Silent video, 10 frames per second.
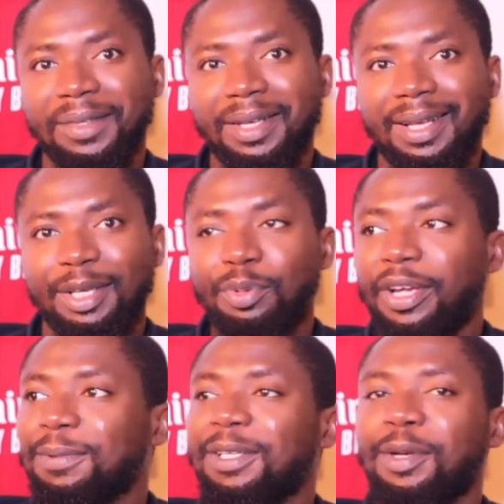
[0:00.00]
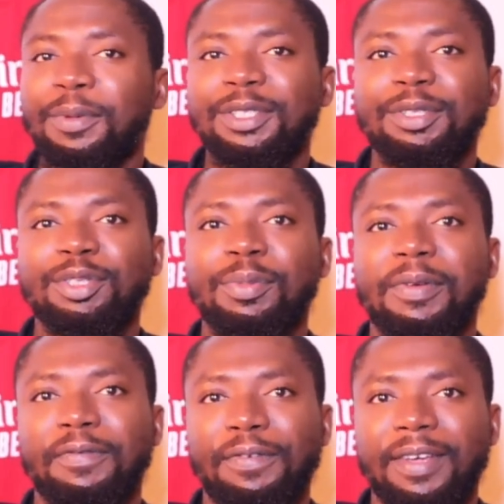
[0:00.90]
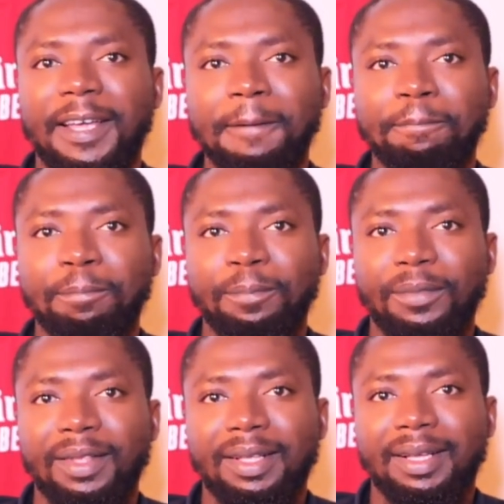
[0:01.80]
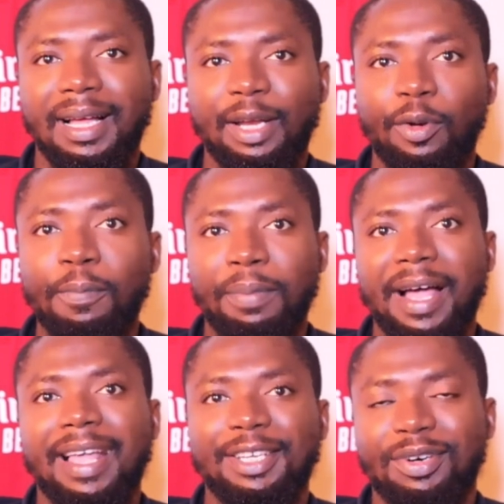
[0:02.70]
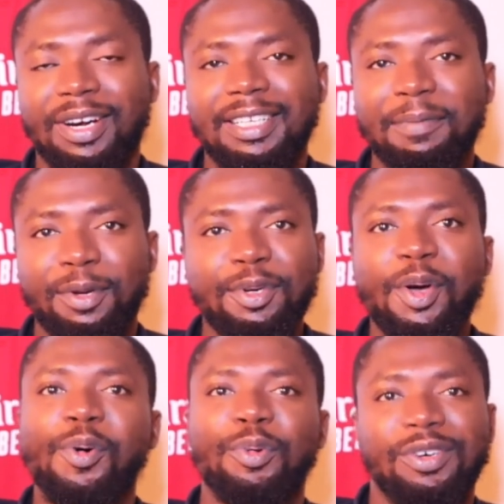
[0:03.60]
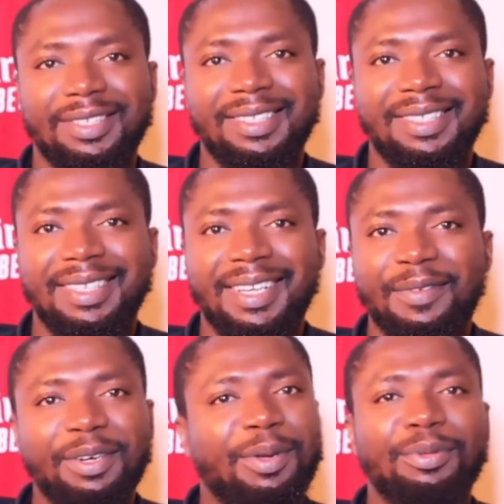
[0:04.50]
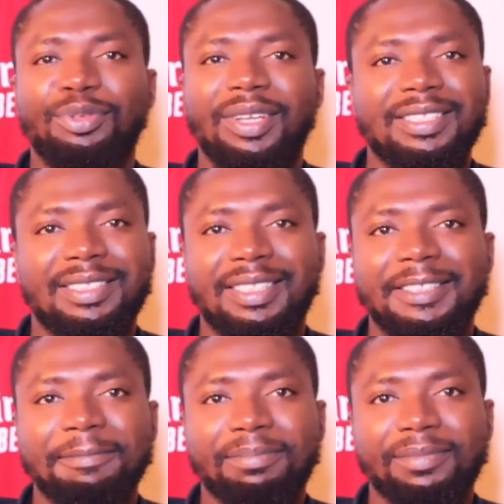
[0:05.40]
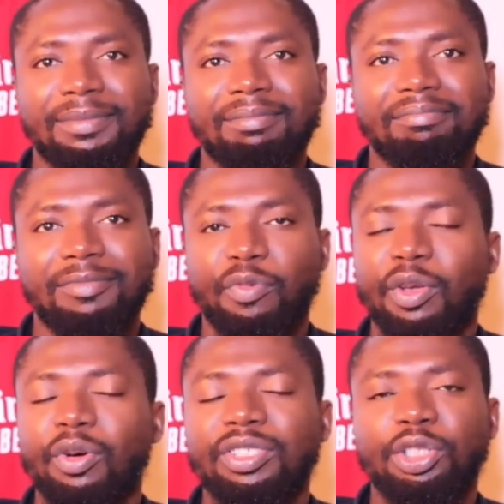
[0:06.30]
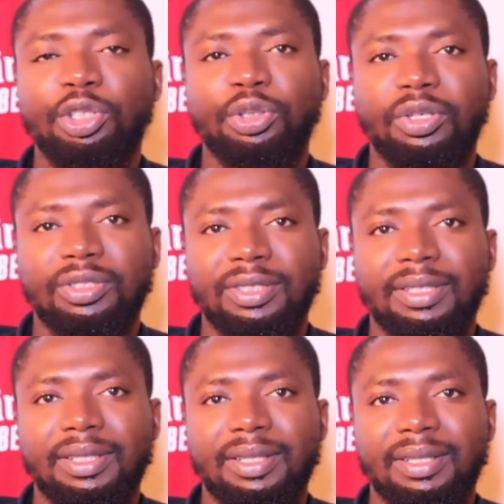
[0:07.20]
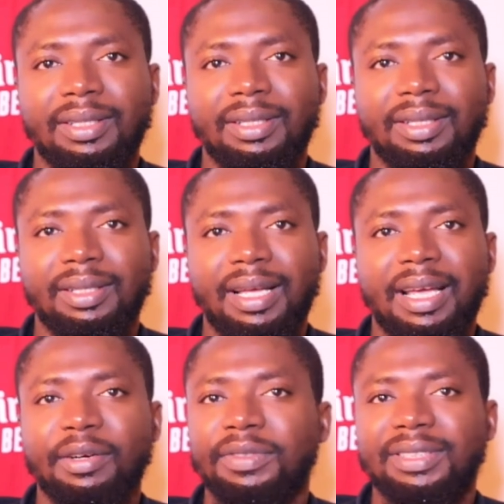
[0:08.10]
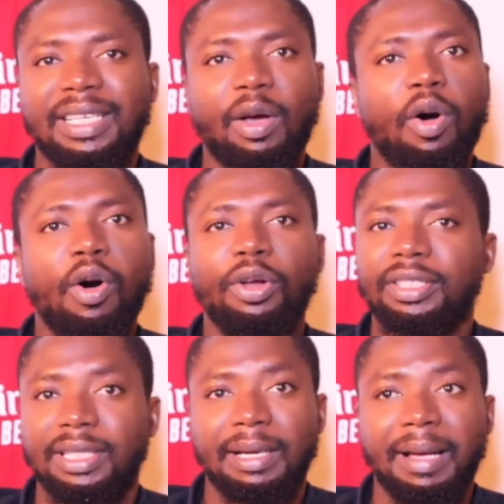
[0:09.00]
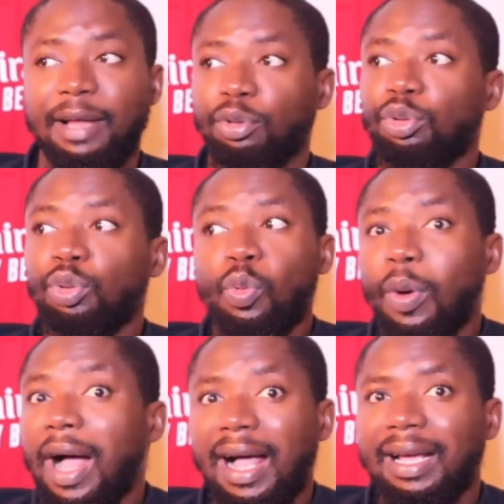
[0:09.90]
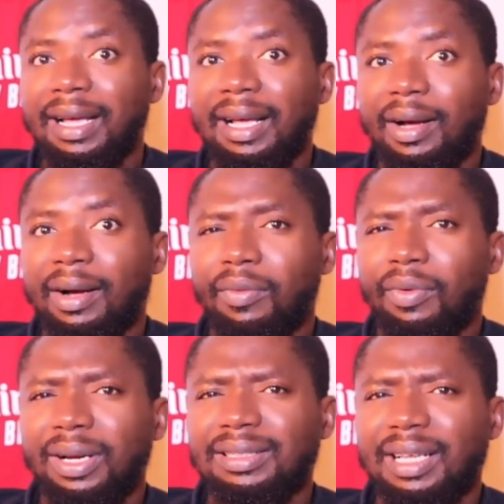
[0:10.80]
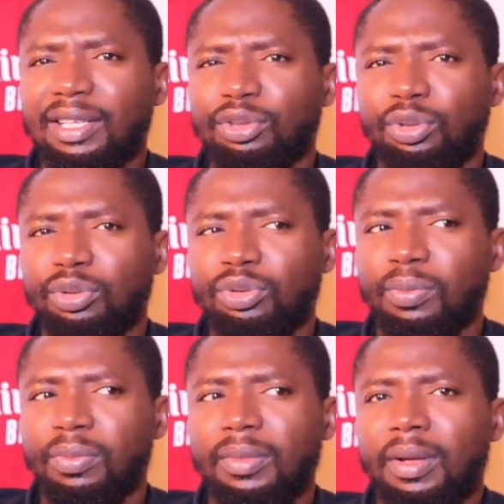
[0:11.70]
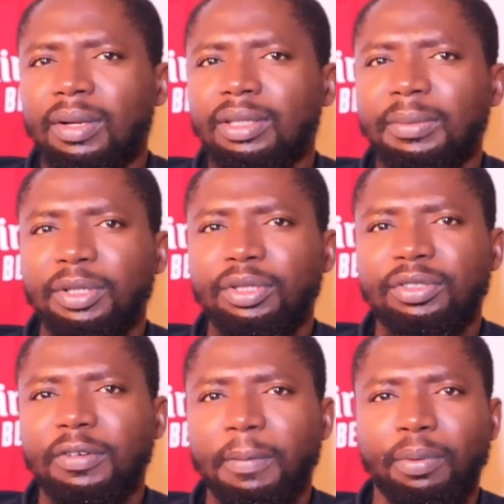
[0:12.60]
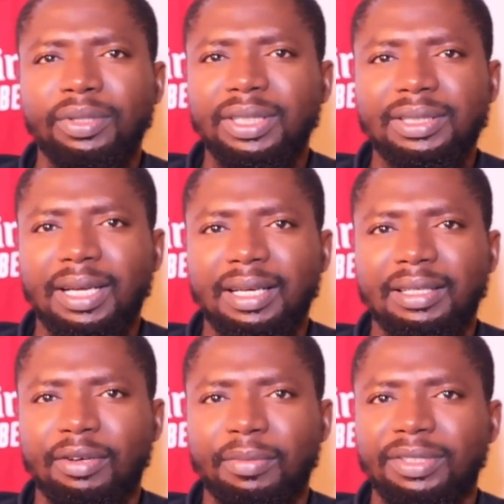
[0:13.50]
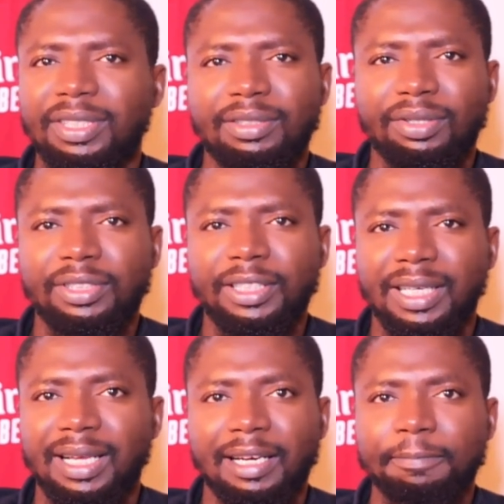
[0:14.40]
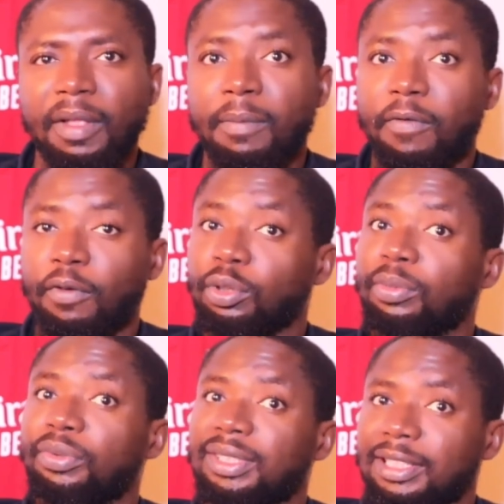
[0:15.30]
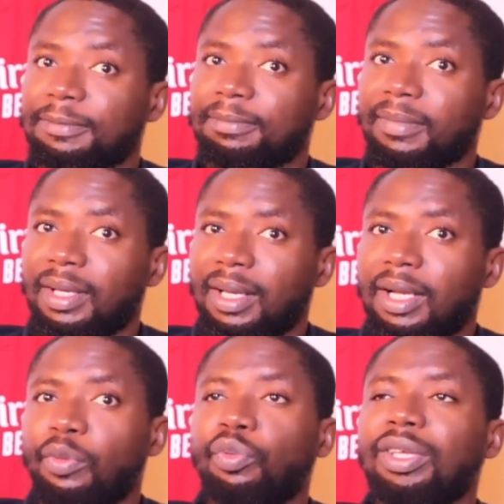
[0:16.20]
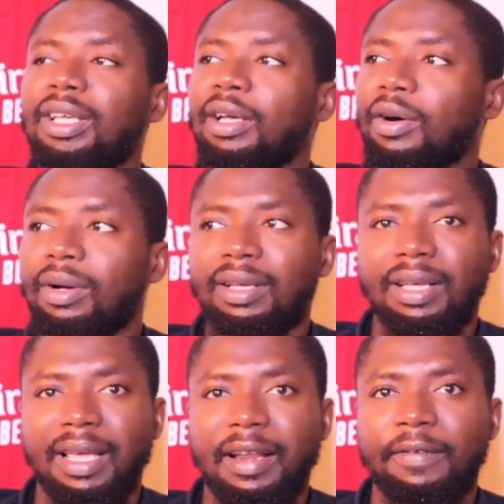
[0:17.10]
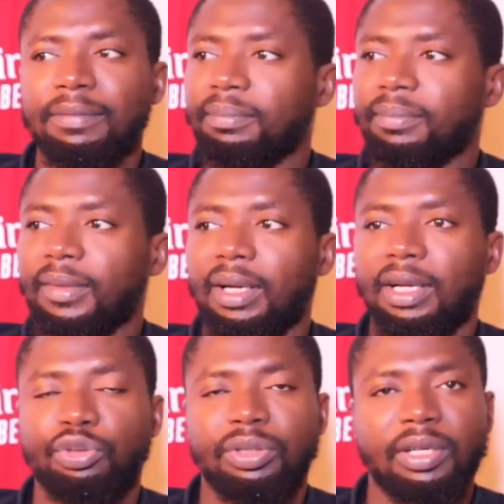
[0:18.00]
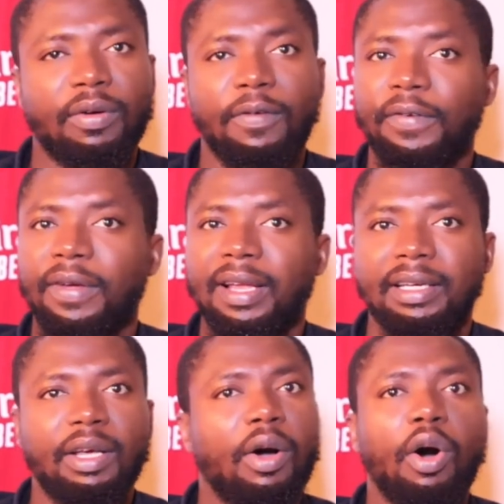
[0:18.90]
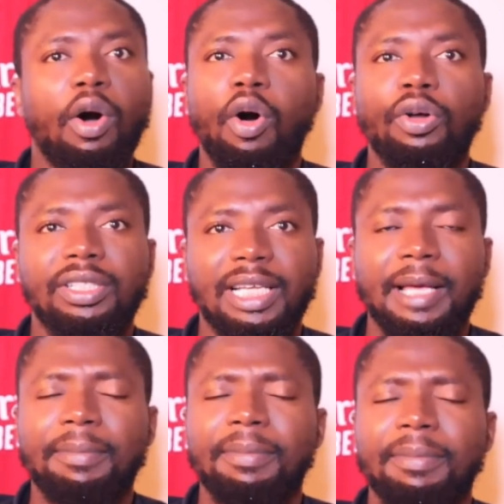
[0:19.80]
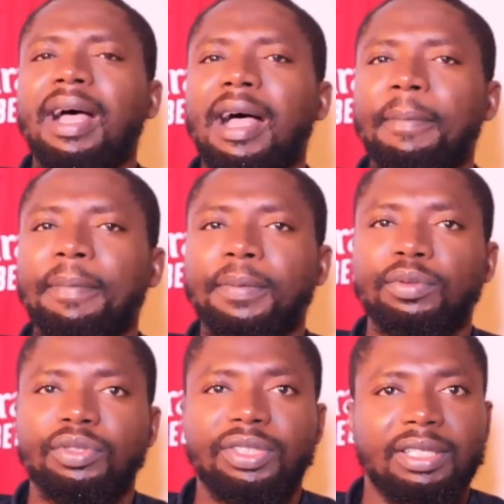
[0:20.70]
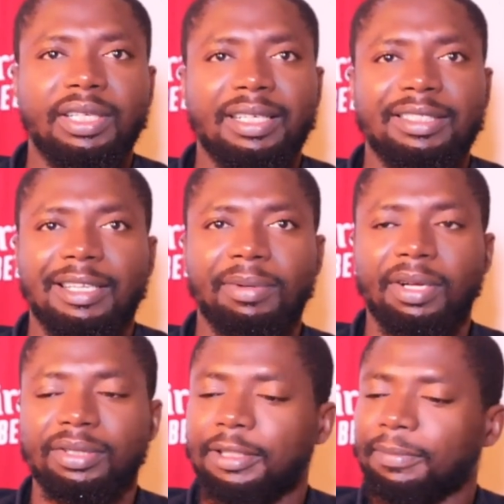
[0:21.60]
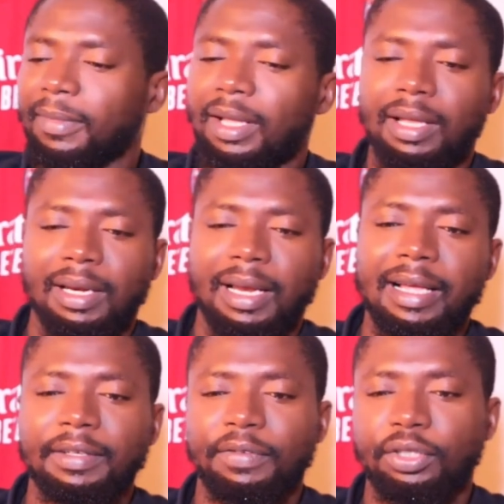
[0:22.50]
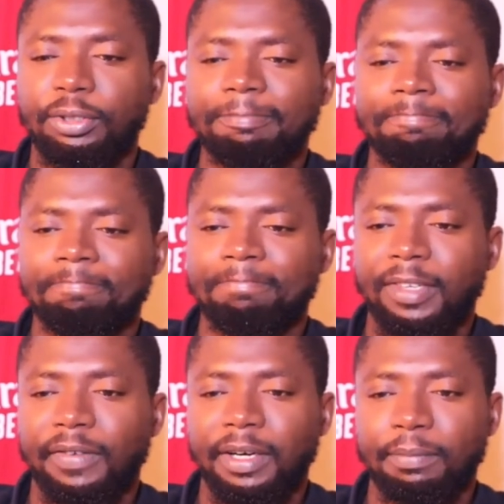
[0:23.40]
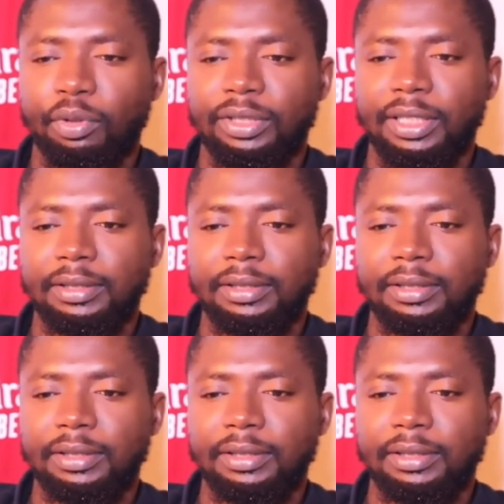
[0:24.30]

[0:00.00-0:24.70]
You expect commentators to be fair and unbiased, right? But no, when it comes to Arsenal, we got the short end of the stick all the time. I don't know why. What Arsenal has done to the majority of the pundits and the commentators in England, but for some reason, we get treated unfairly all the time, and people don't say anything about it. Like the video, very important.